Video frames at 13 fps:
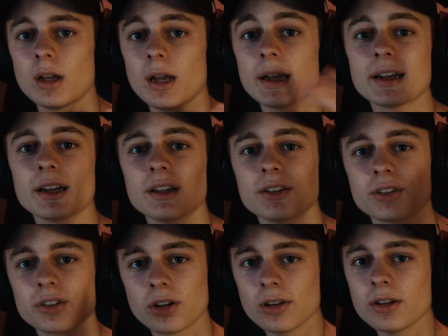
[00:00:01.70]
Hey guys,
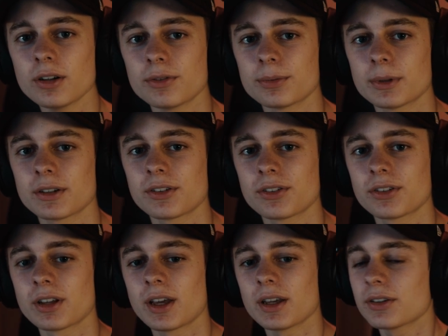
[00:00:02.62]
Colin here from Nexus
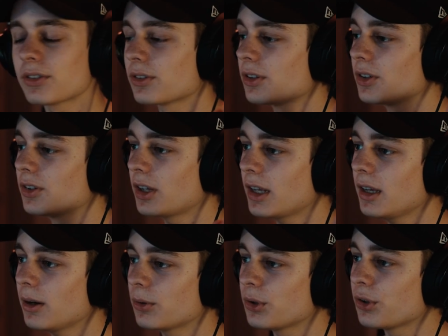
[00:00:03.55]
Tech. So today
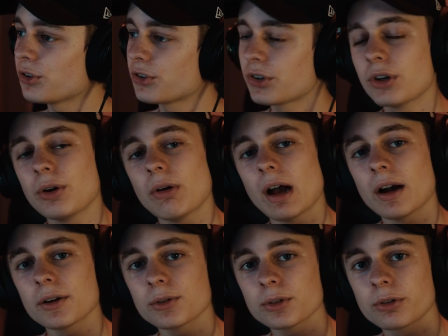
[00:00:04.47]
I wanted to show you
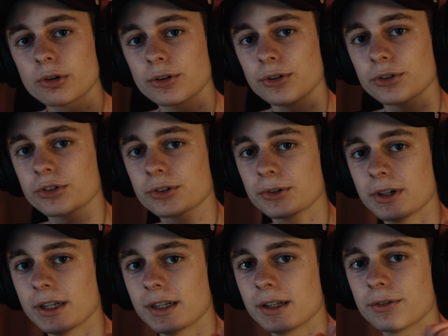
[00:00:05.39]
how to record your
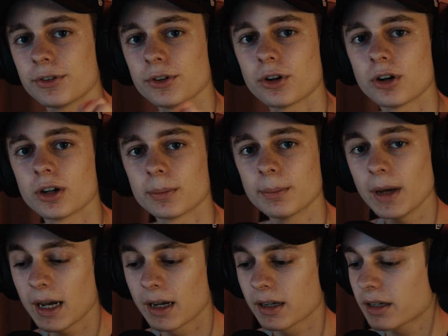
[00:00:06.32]
screen if you're on
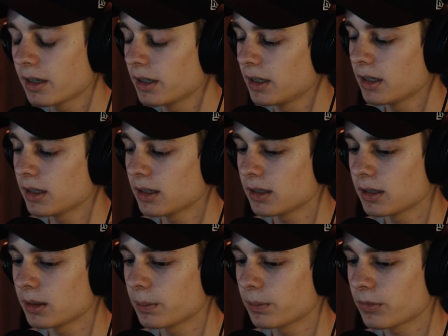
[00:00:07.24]
Mac.
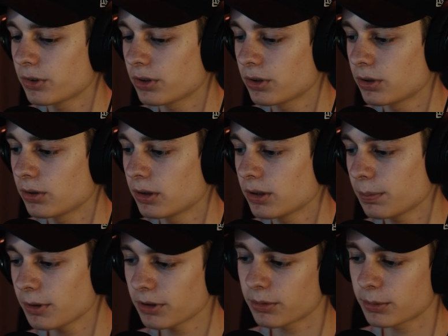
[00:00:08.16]
Um, so it's
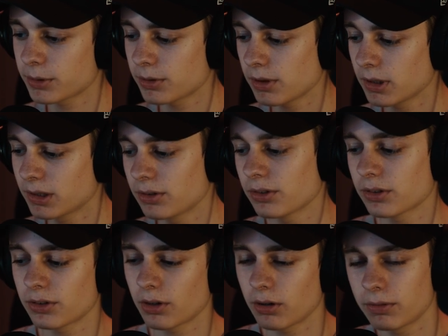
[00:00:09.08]
pretty simple. It's using
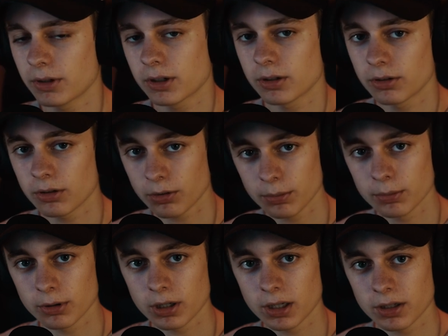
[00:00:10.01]
software called Open
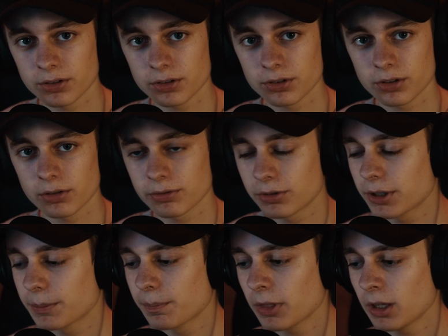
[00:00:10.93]
Broadcaster
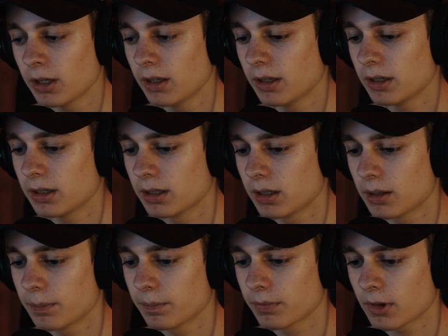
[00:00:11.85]
Software.
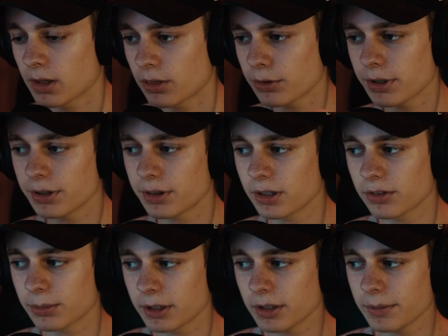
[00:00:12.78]
Um, three good
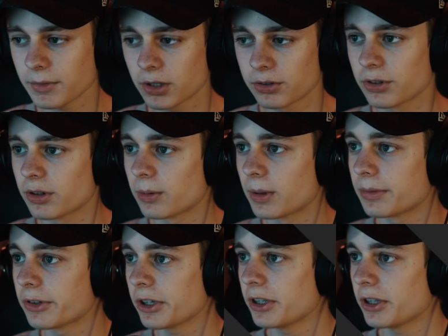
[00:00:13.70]
things about it. I'll show you the website